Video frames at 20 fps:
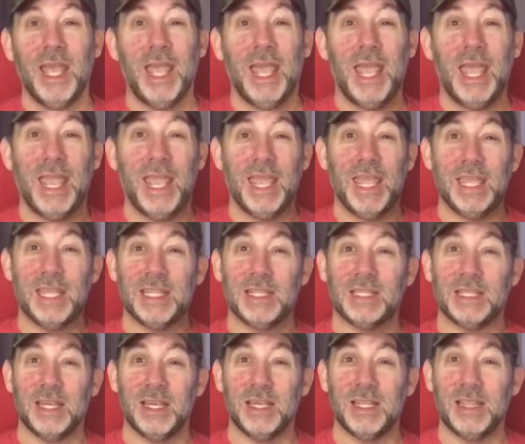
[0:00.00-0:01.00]
and
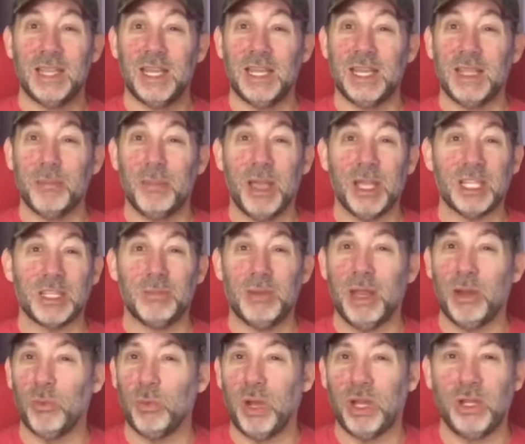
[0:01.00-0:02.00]
then get back to my
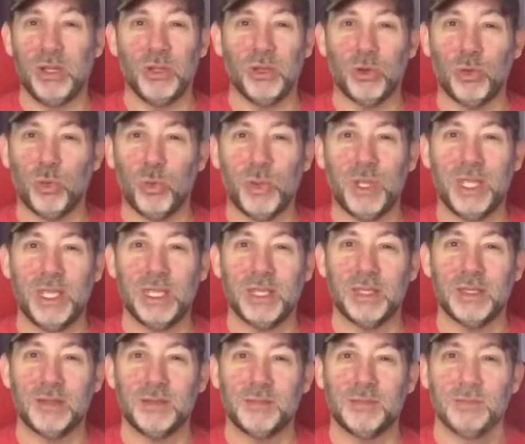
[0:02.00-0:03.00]
regular week.
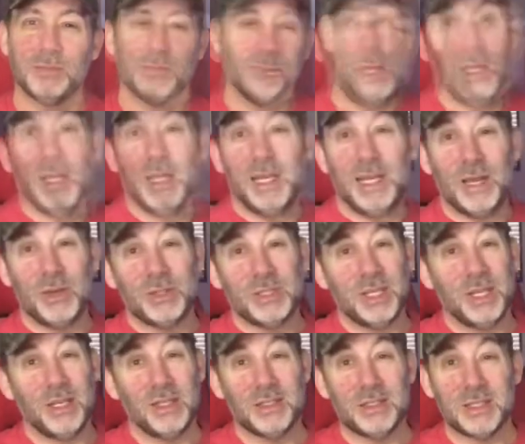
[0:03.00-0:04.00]
Now
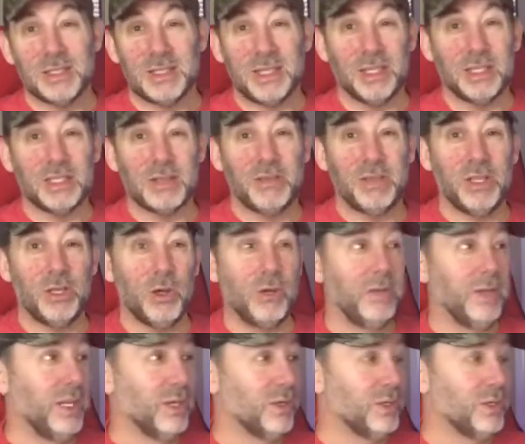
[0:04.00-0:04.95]
sales everything over here,